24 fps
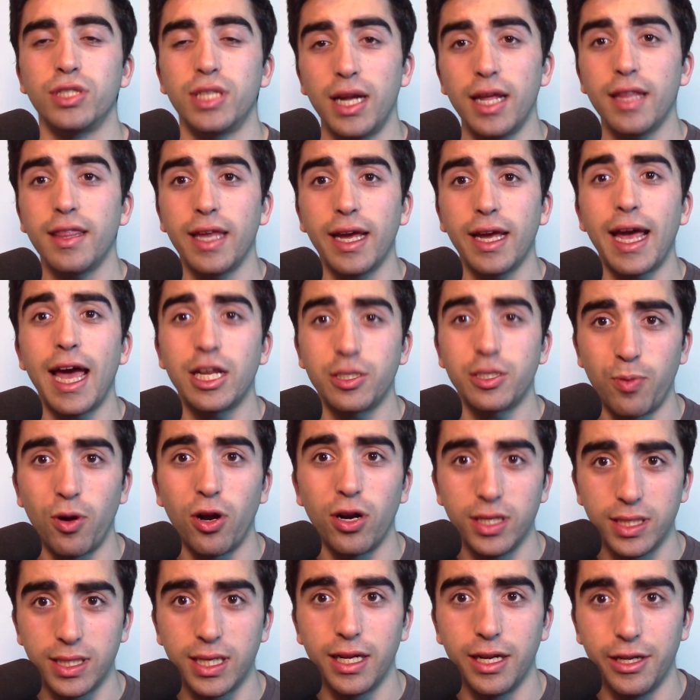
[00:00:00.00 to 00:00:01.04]
And I think Ash
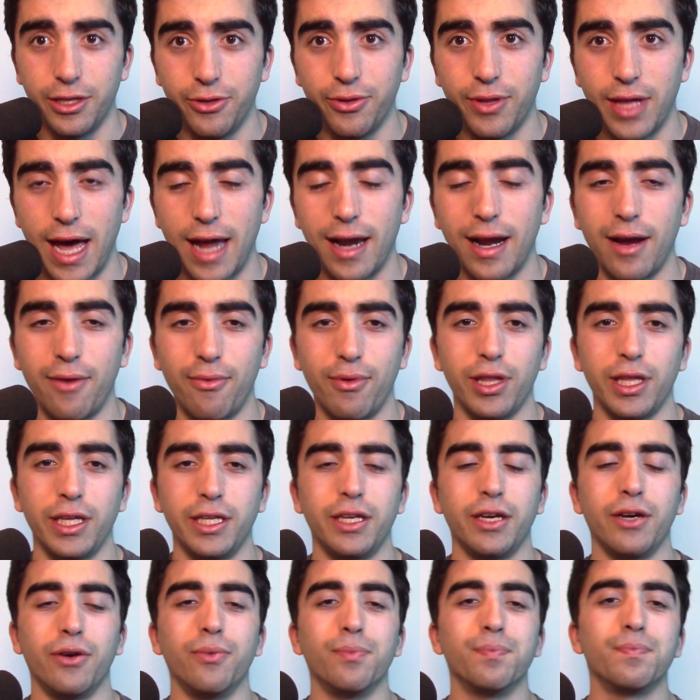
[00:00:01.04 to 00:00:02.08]
Barty's going to do that. I really
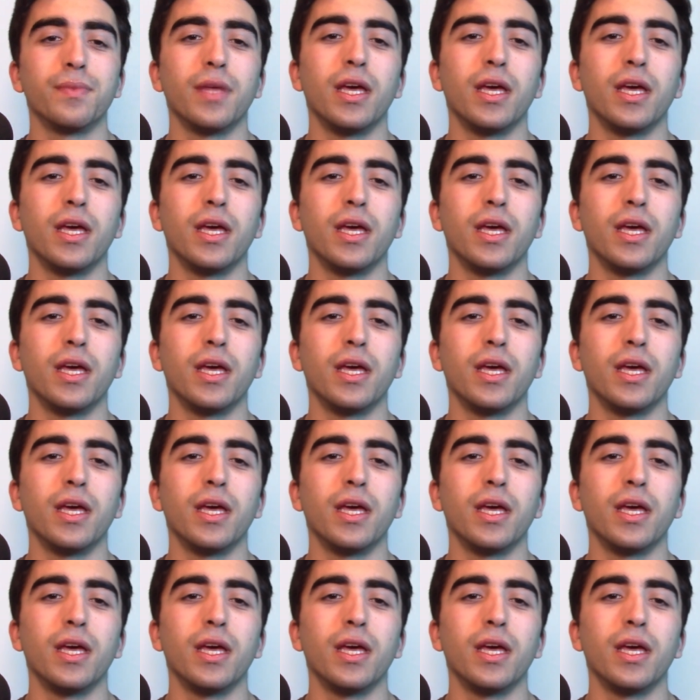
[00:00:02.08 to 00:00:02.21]
do.